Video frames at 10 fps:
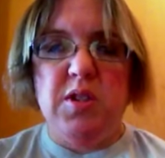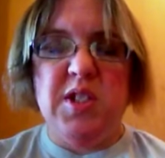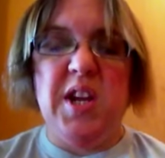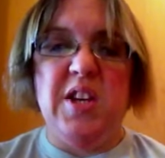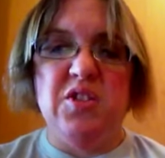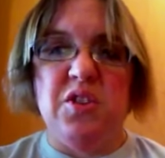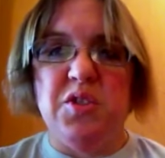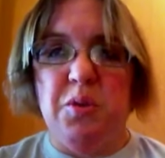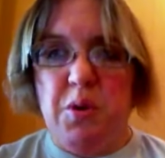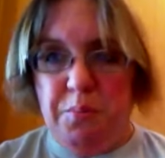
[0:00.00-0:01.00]
Today is
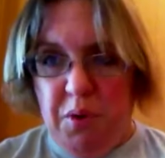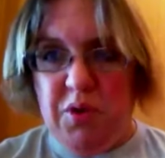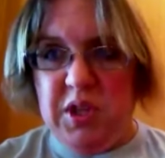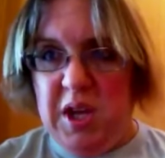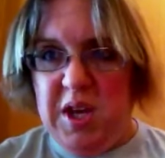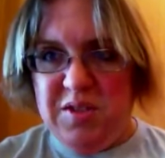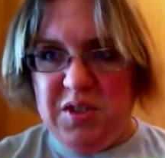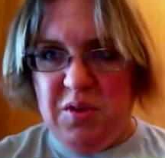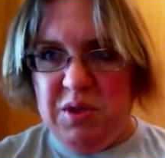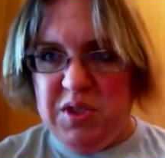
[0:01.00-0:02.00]
also her birthday,
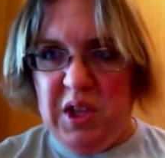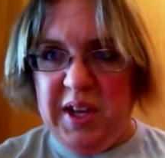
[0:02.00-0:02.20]
so it's